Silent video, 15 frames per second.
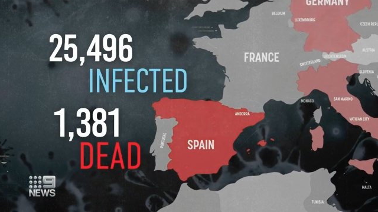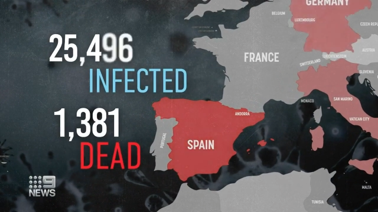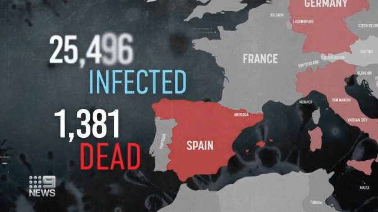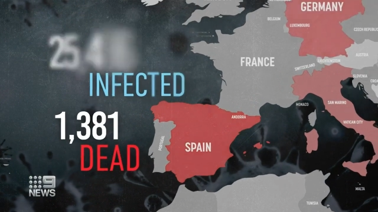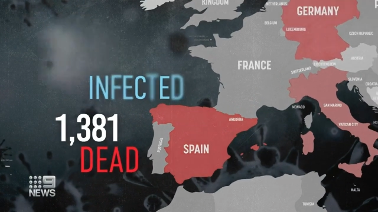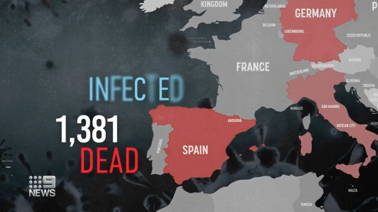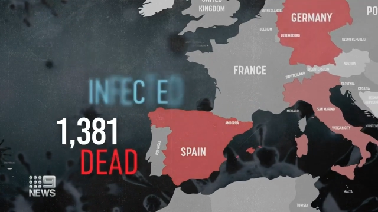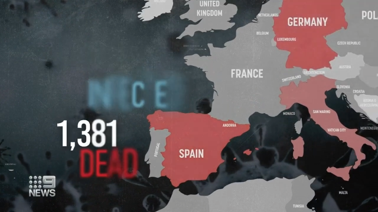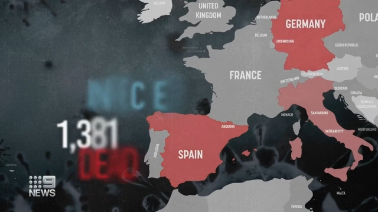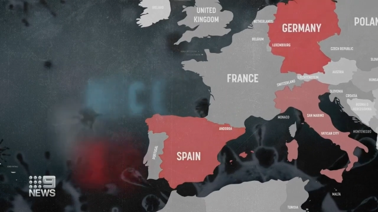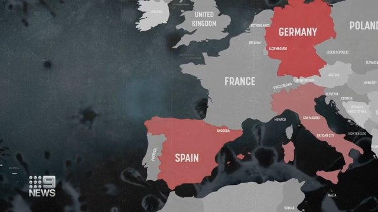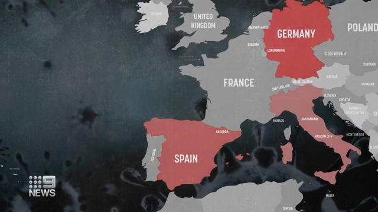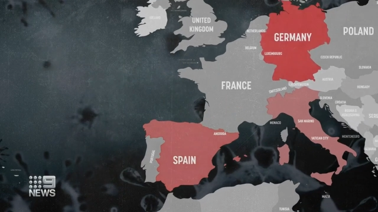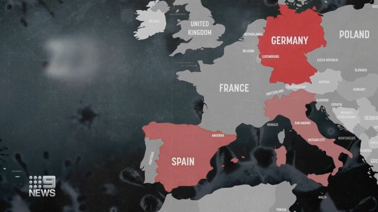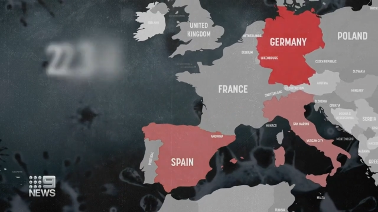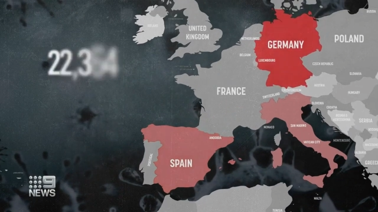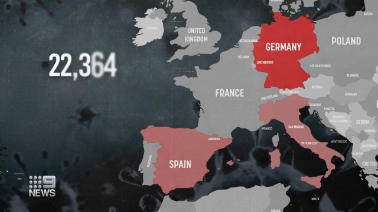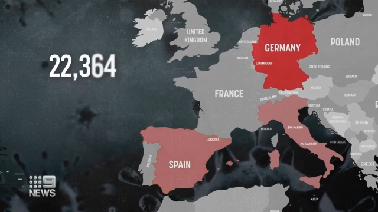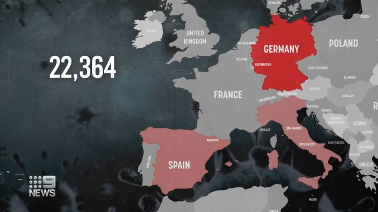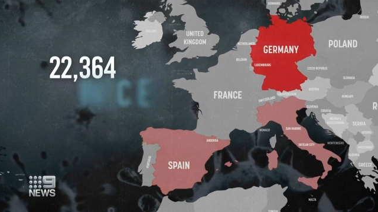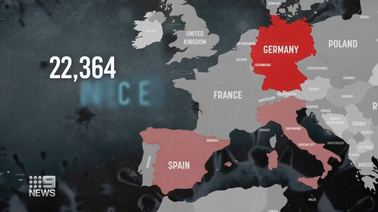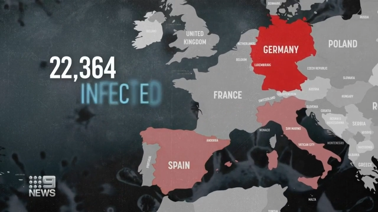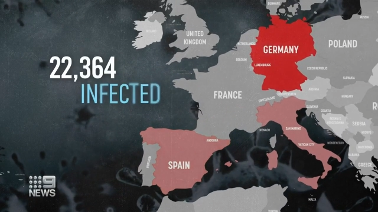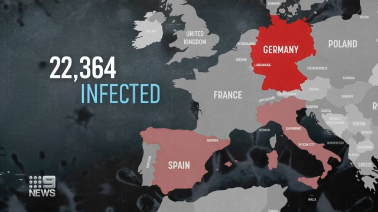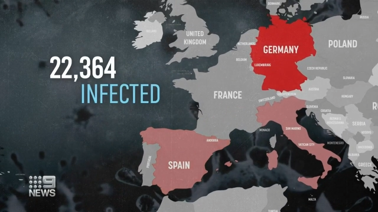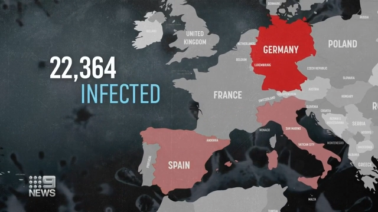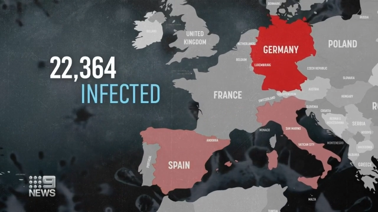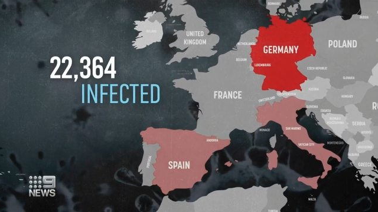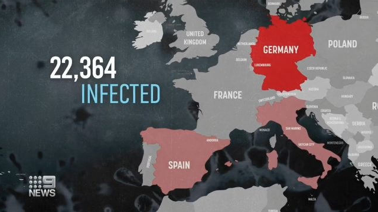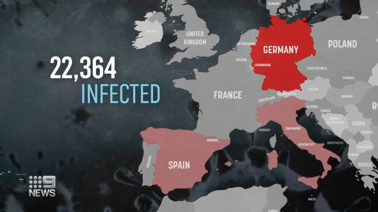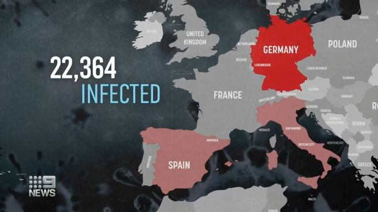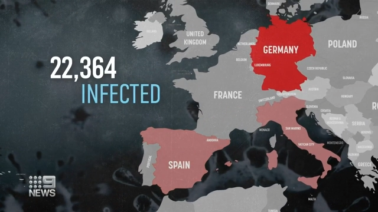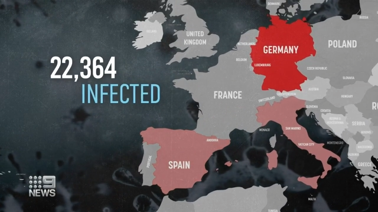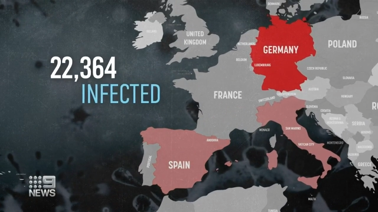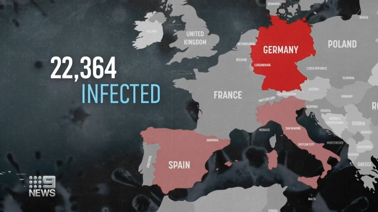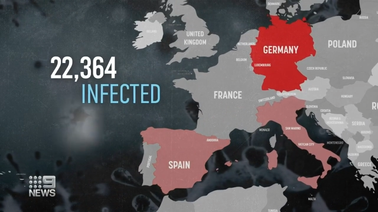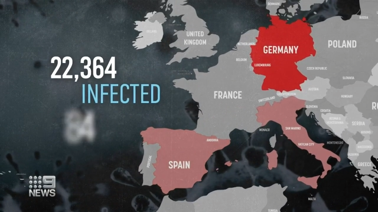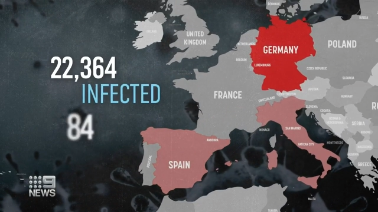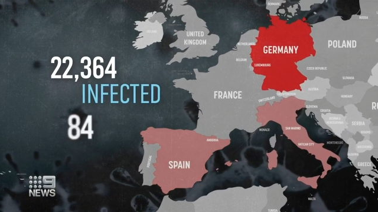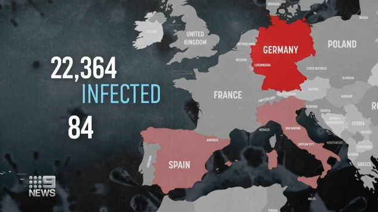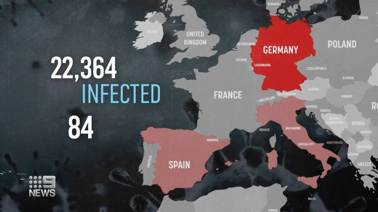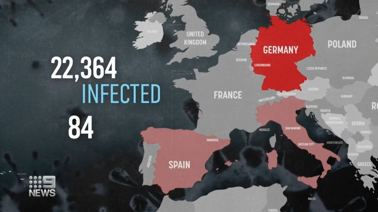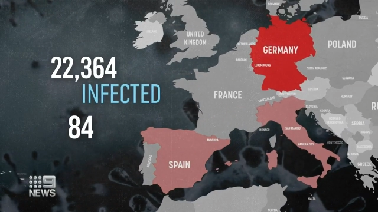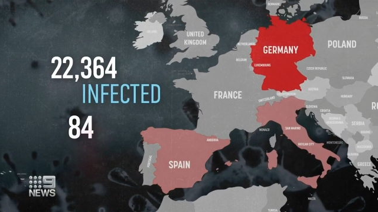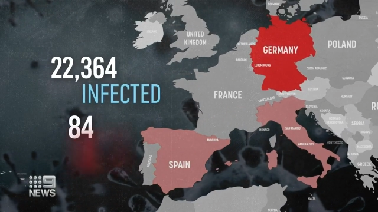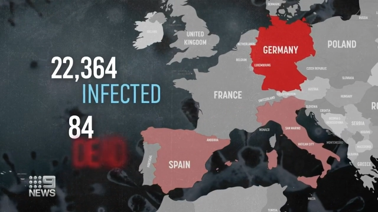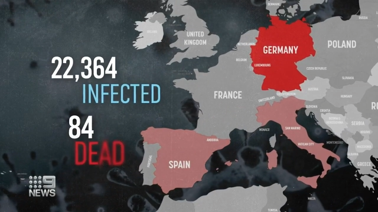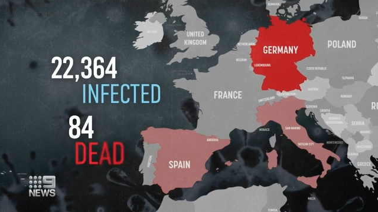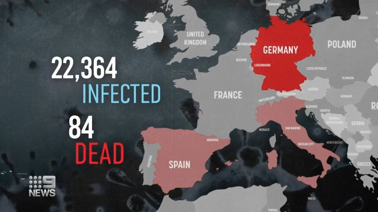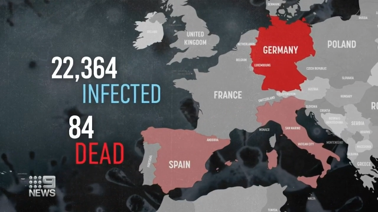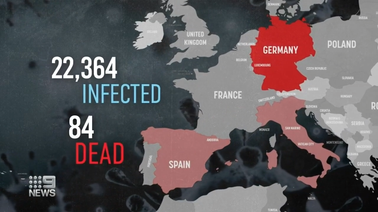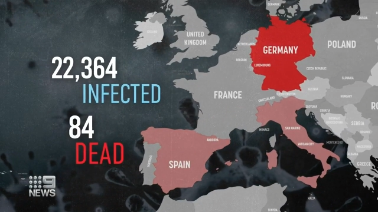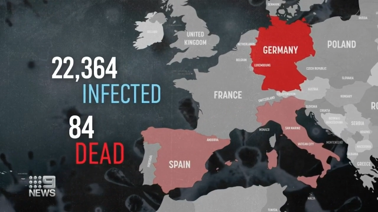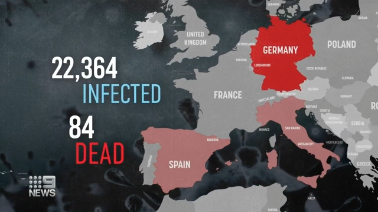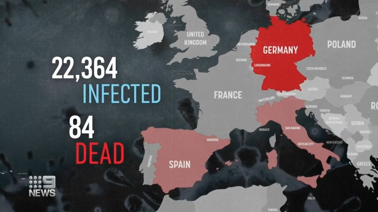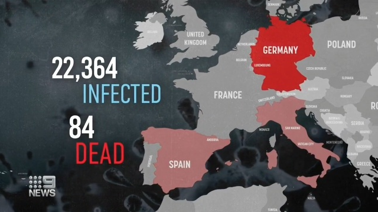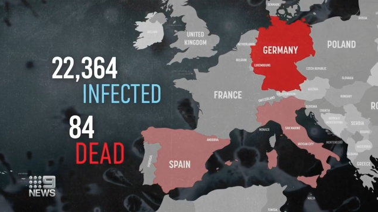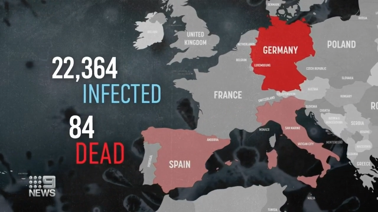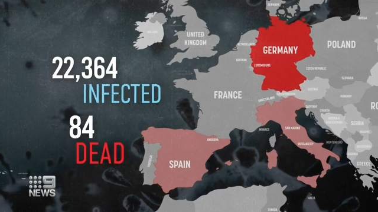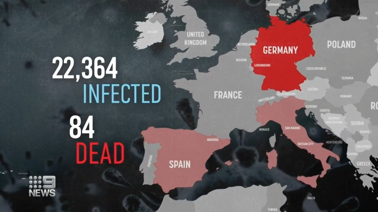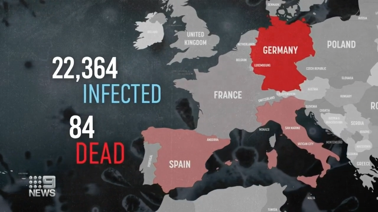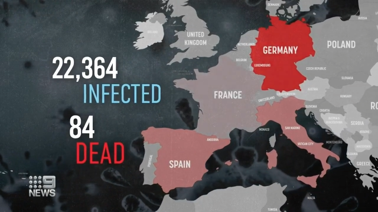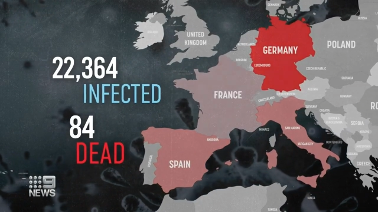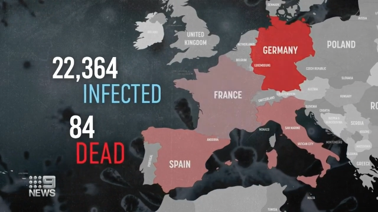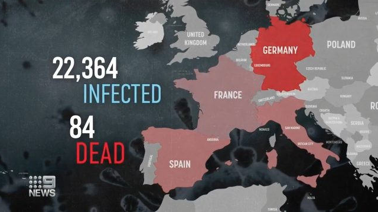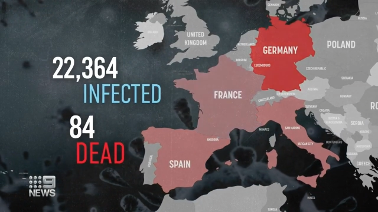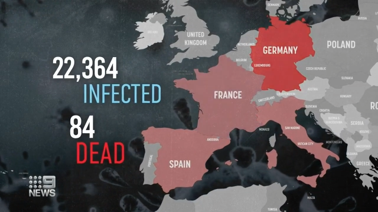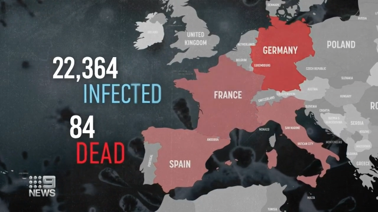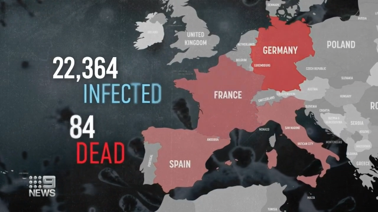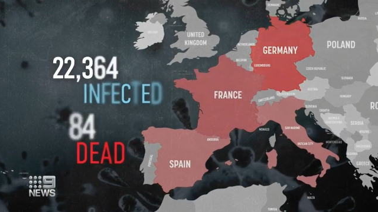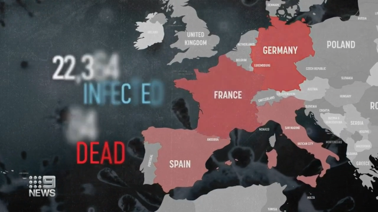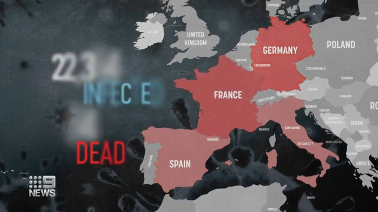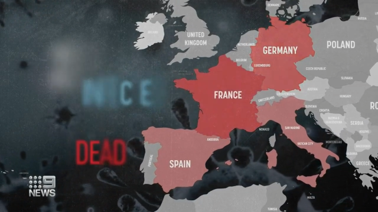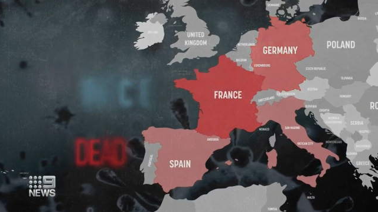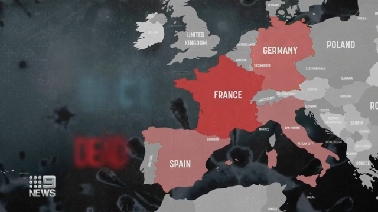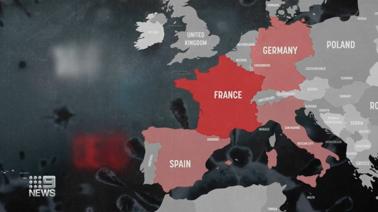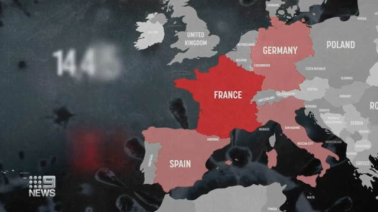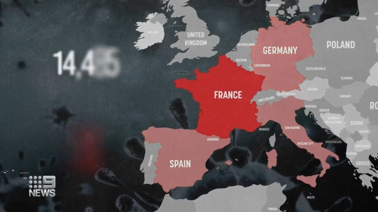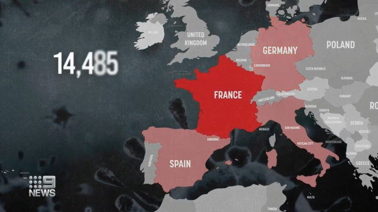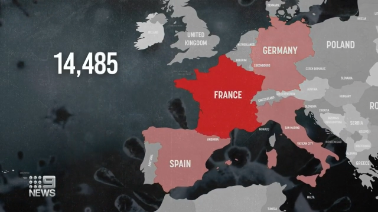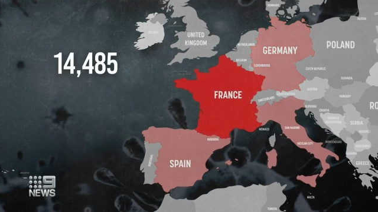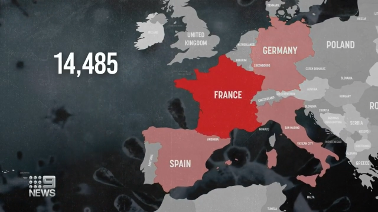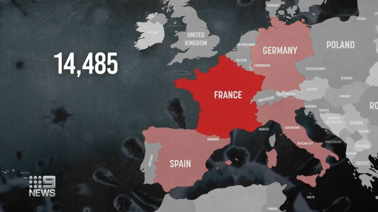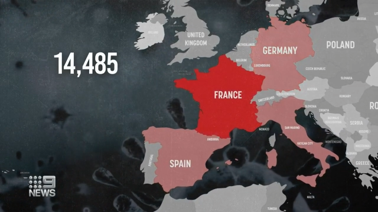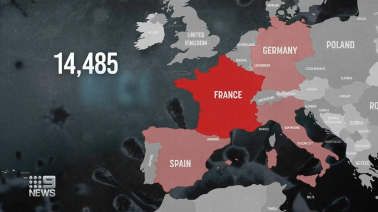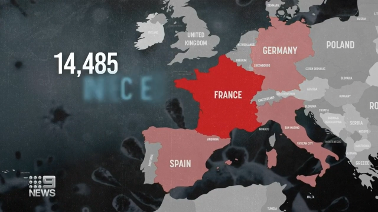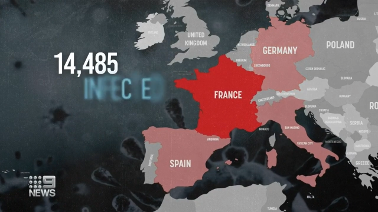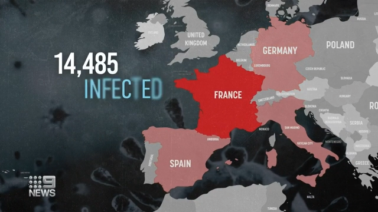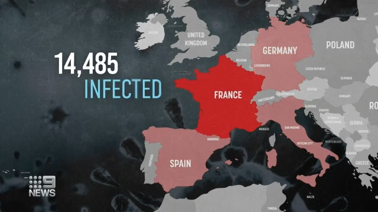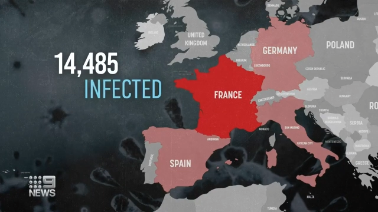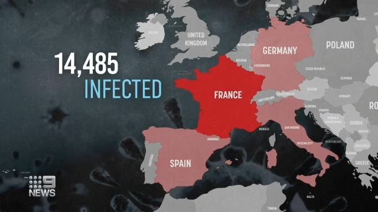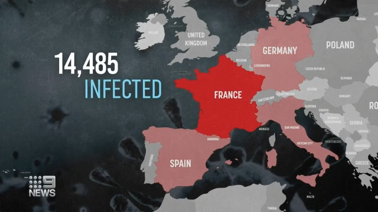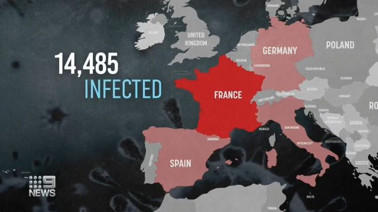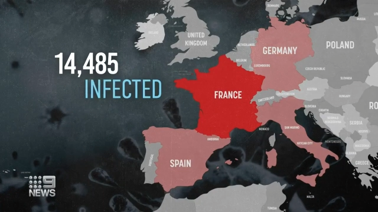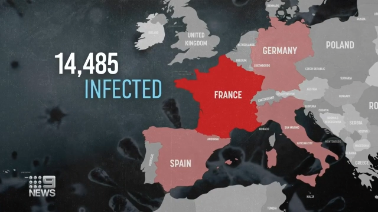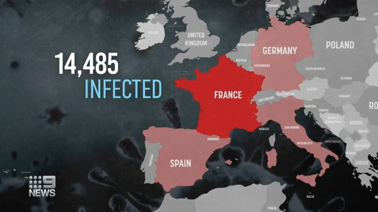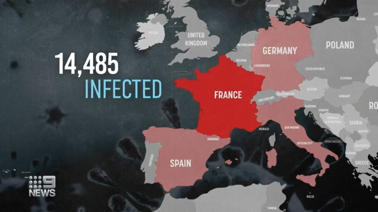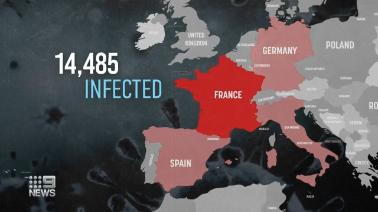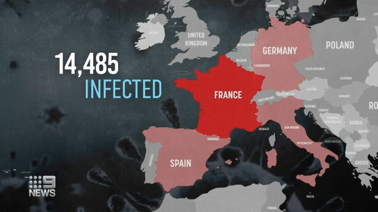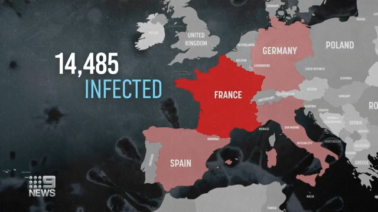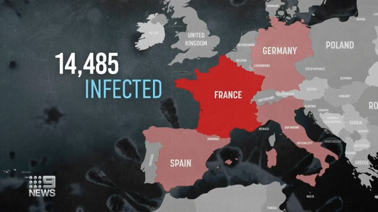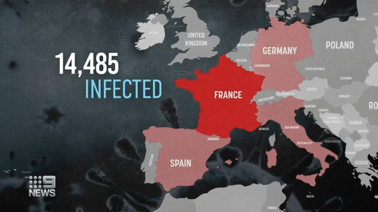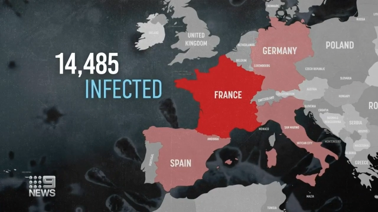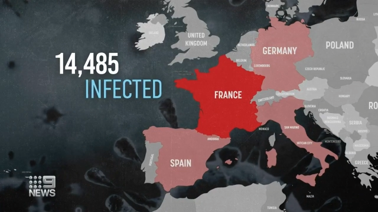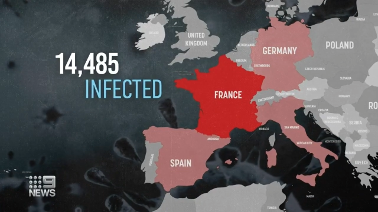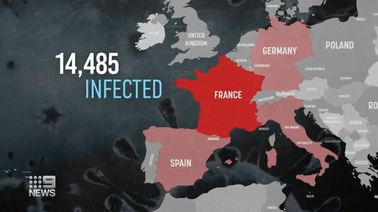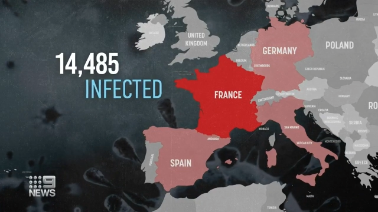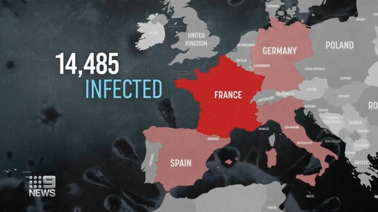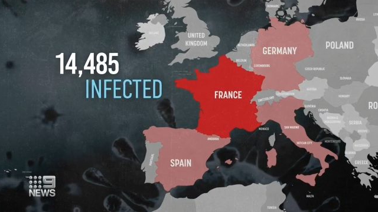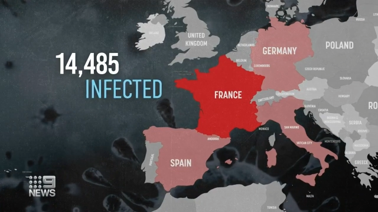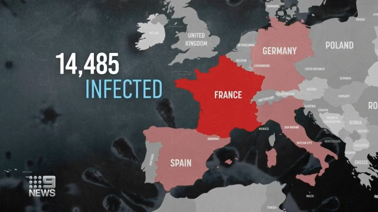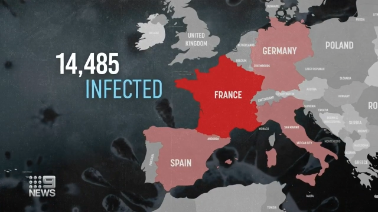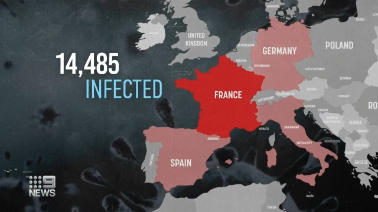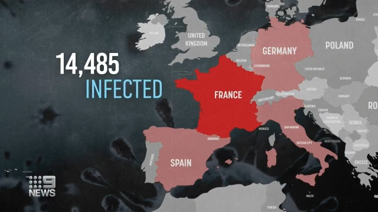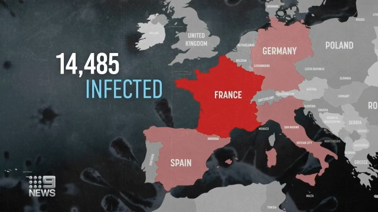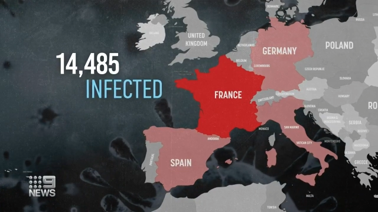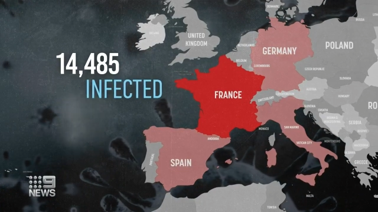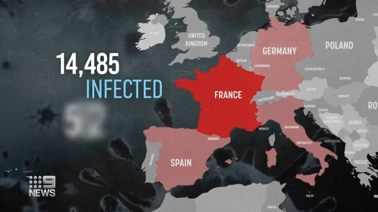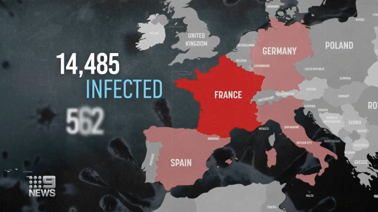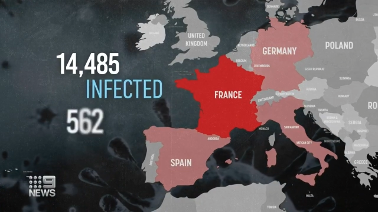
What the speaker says: Nobody's mouth can be seen.